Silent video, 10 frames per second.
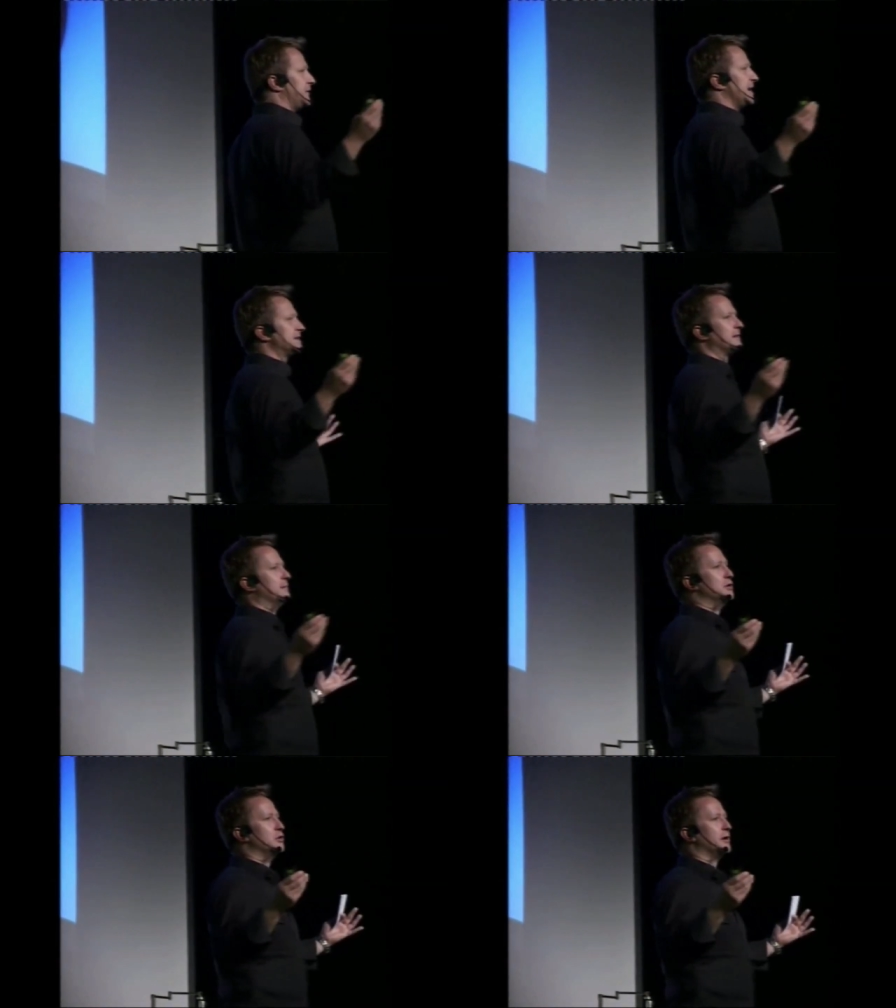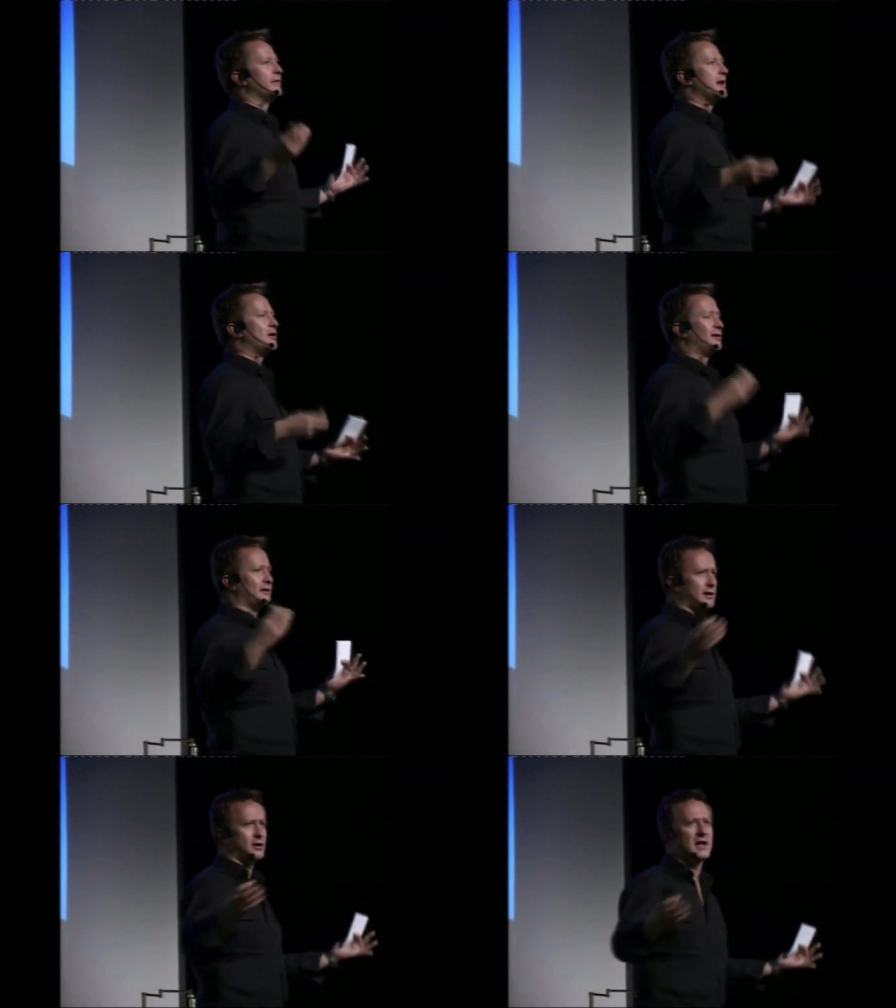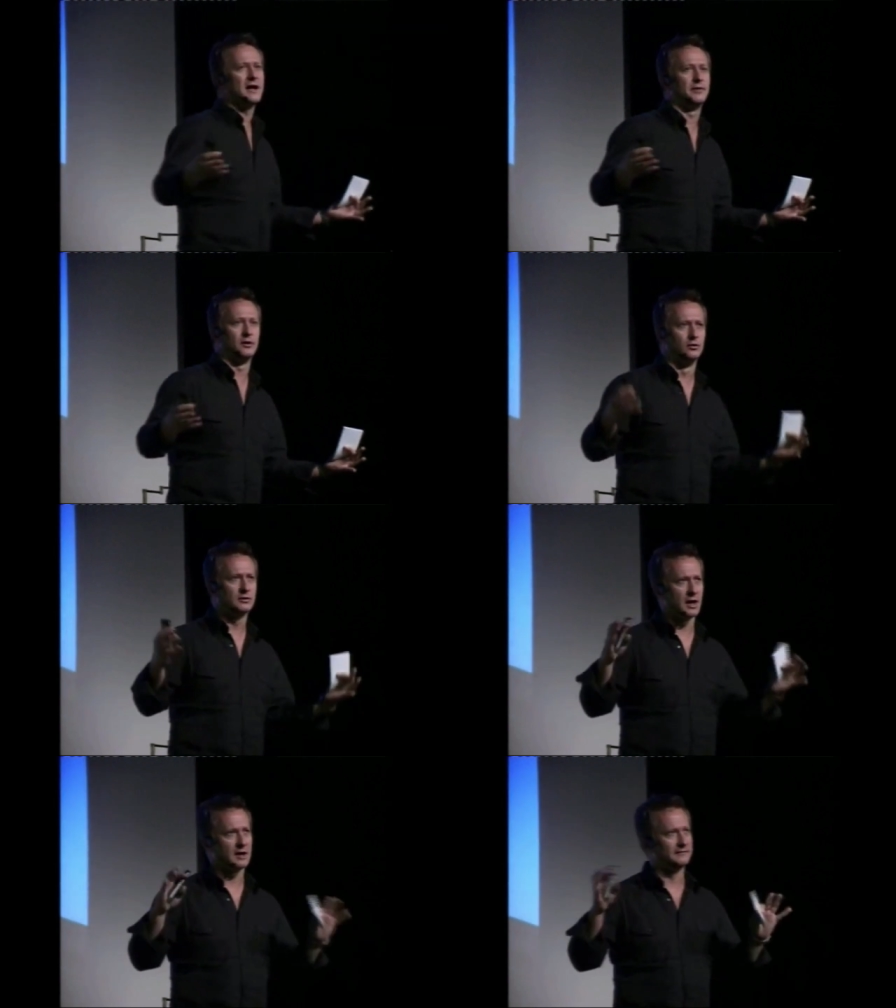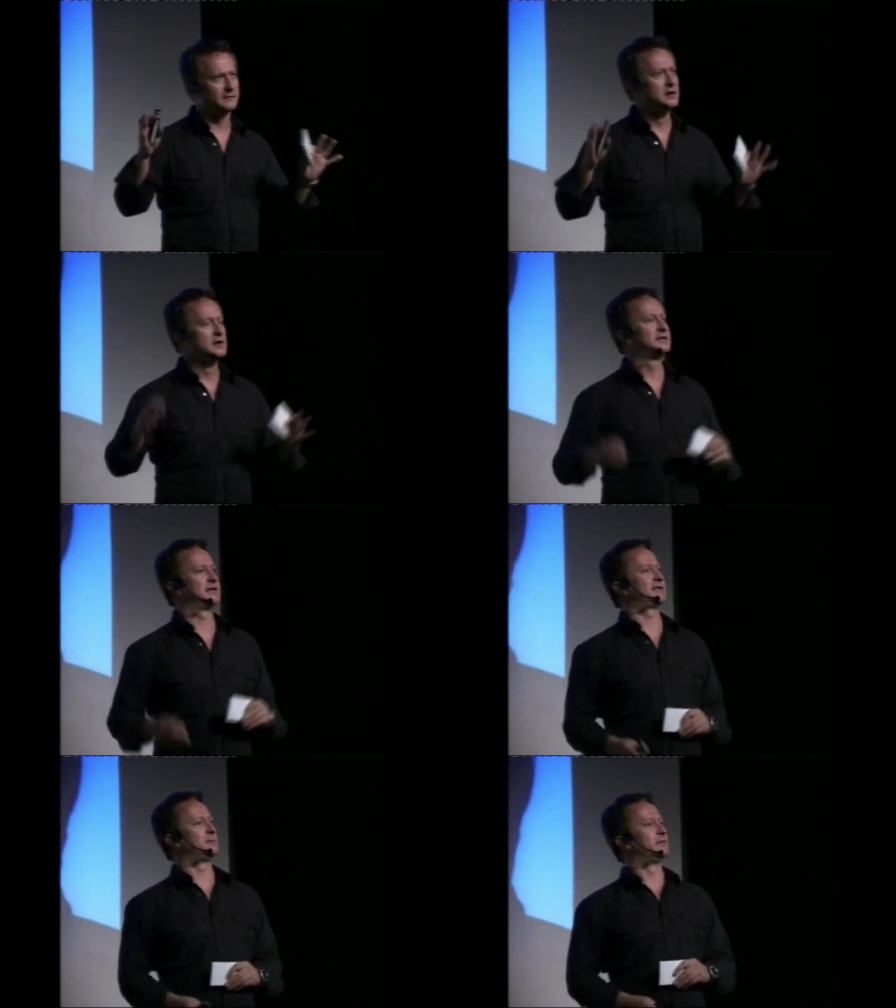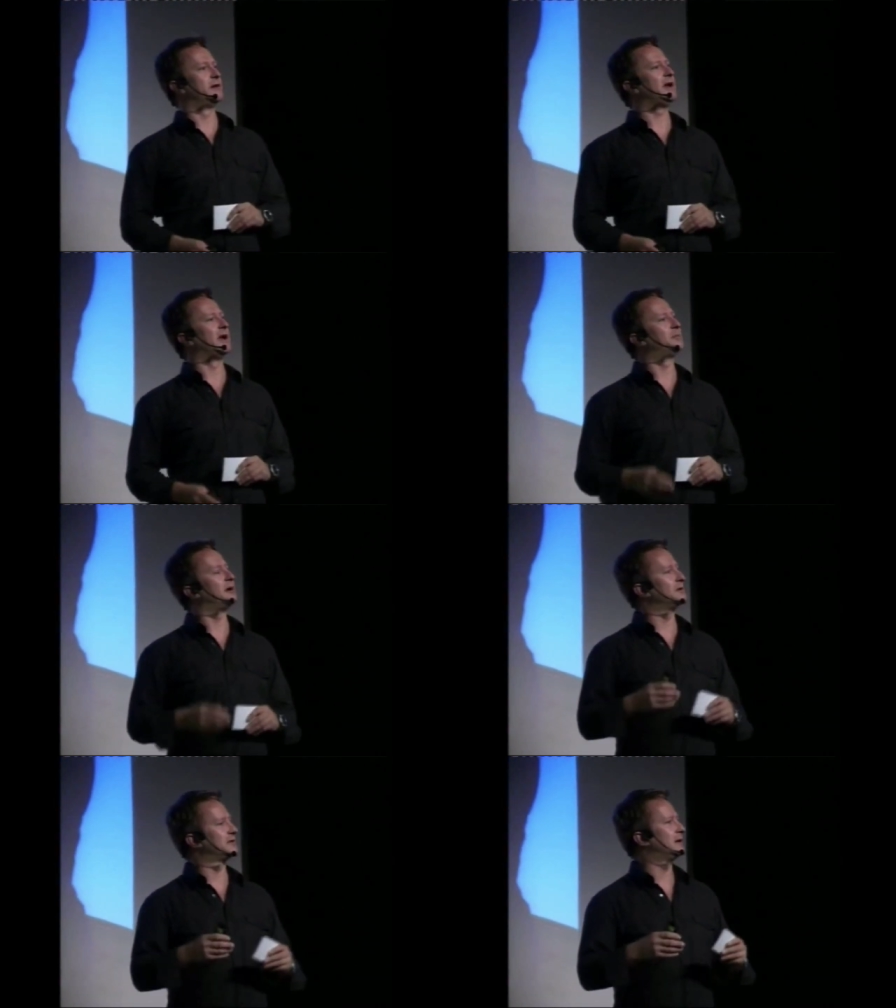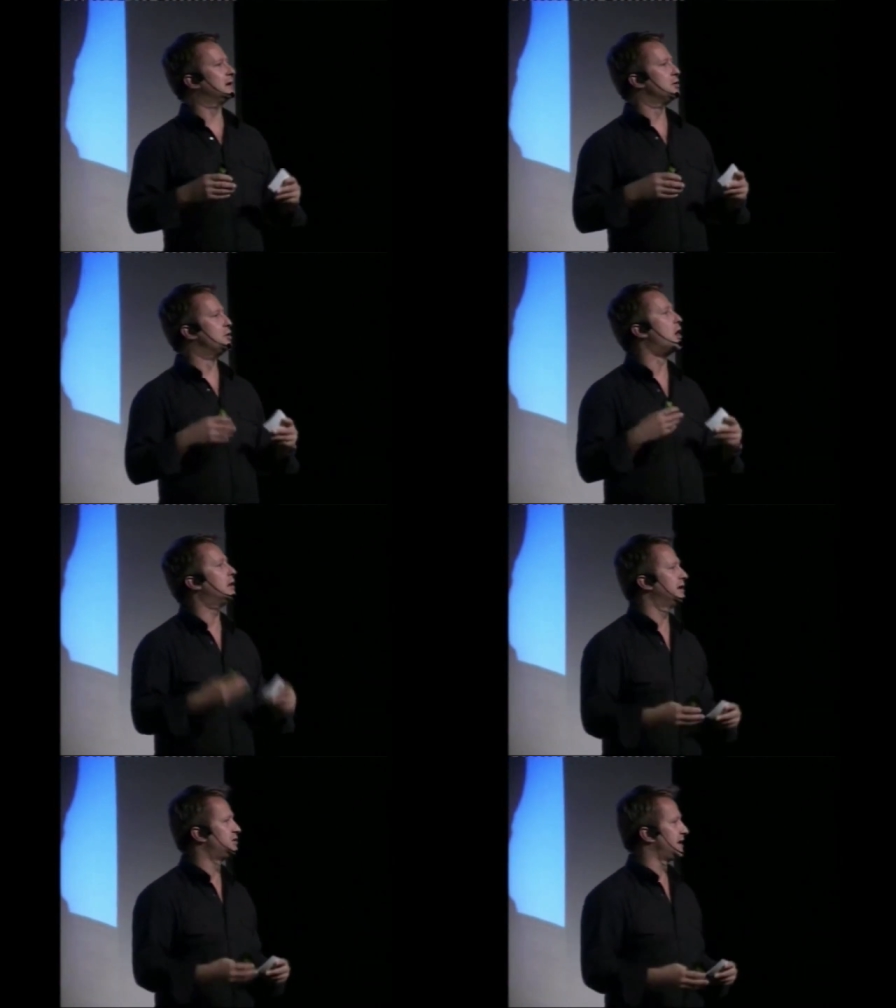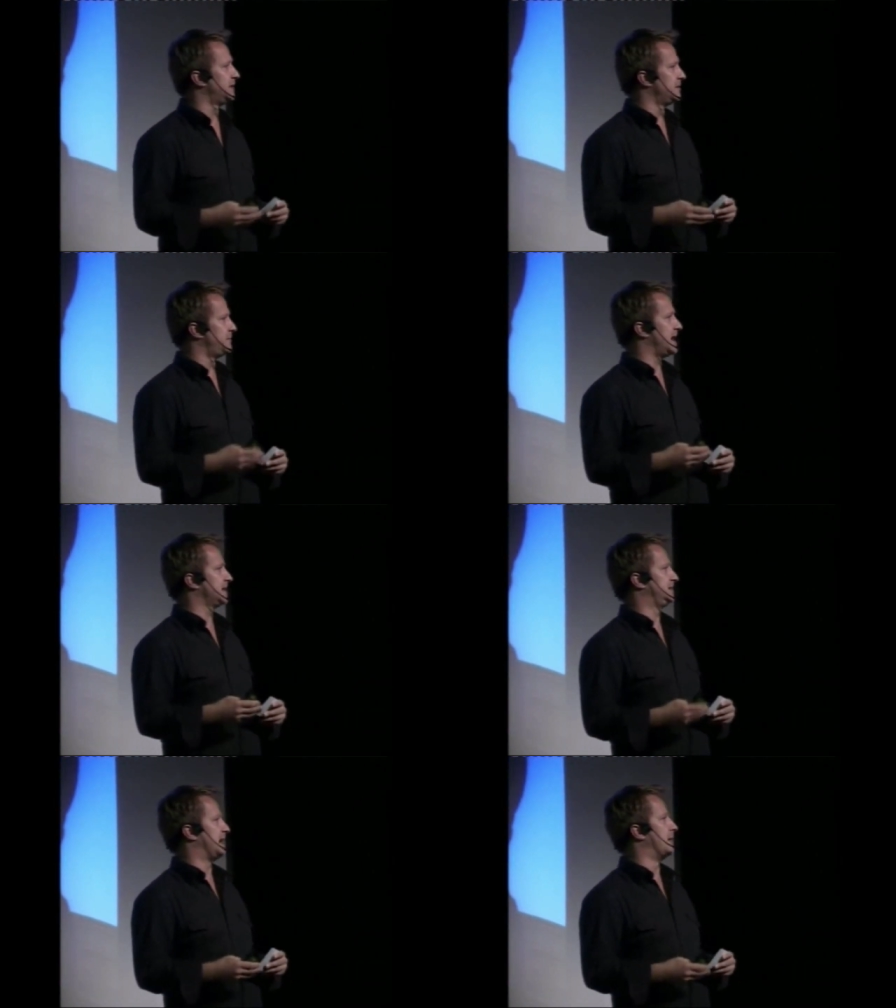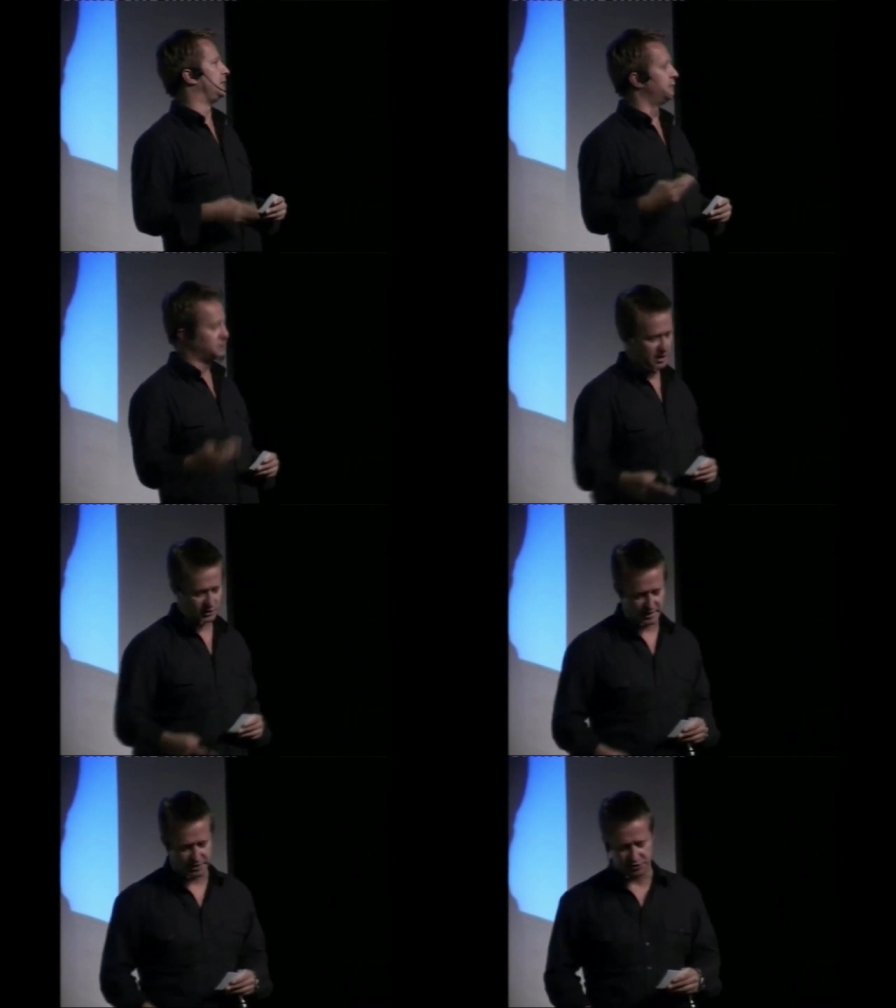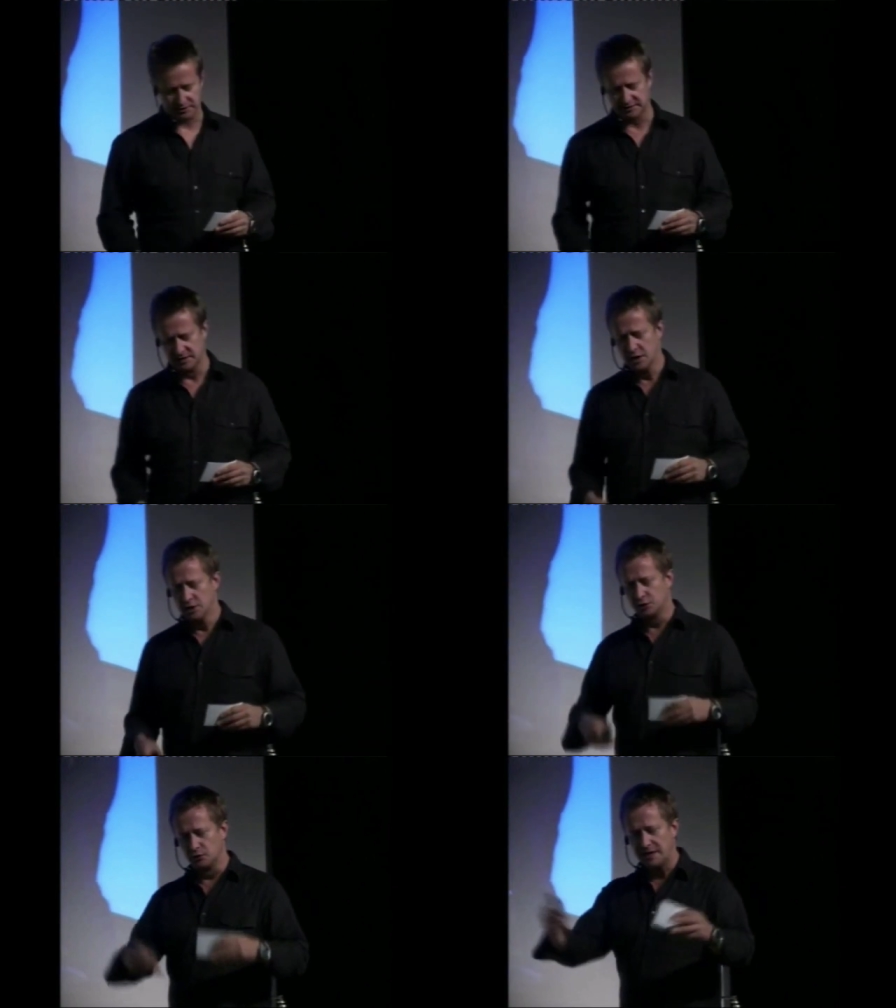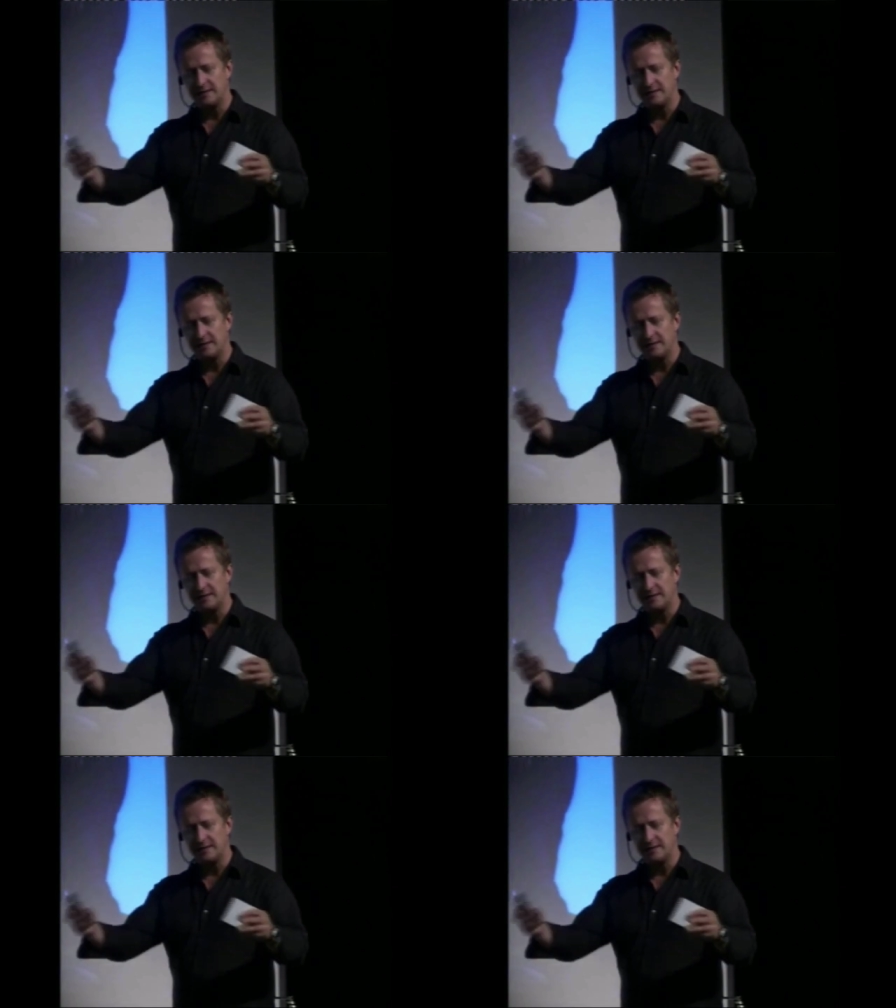at the phase of the moon. And they all, they all had their own kind of system of reading it, but it was a knowledge that had been passed down through the generations to